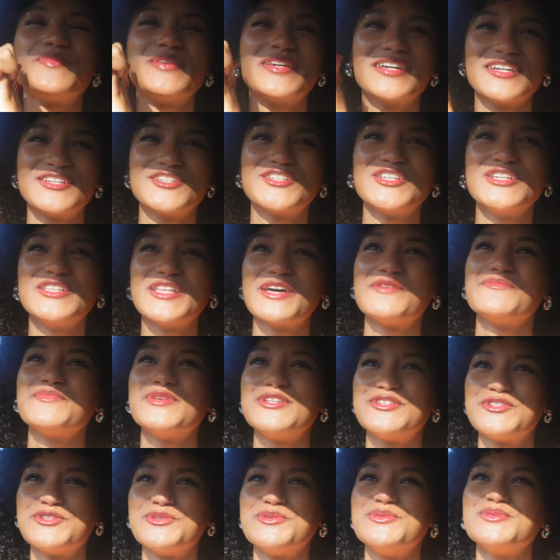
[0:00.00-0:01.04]
because she let me
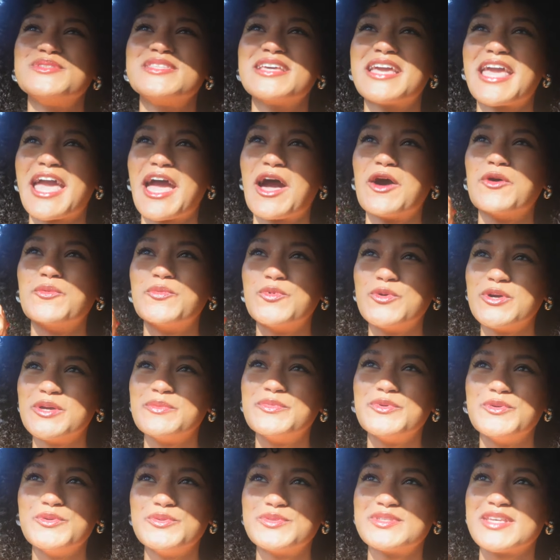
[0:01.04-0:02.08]
choose the cowboy
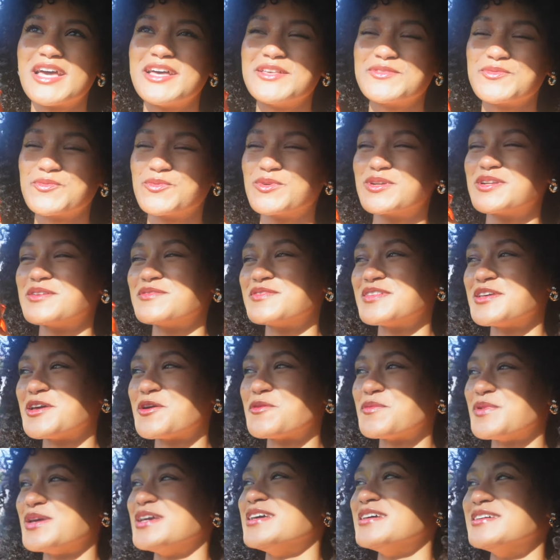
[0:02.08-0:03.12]
boots as one of
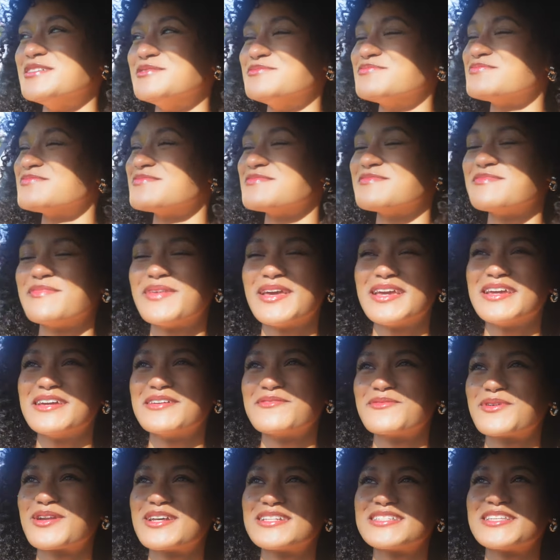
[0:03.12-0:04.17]
them, and man,
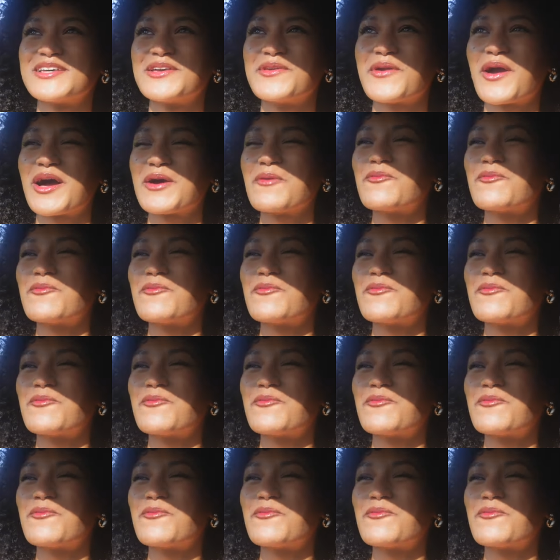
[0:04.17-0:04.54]
when I tell you I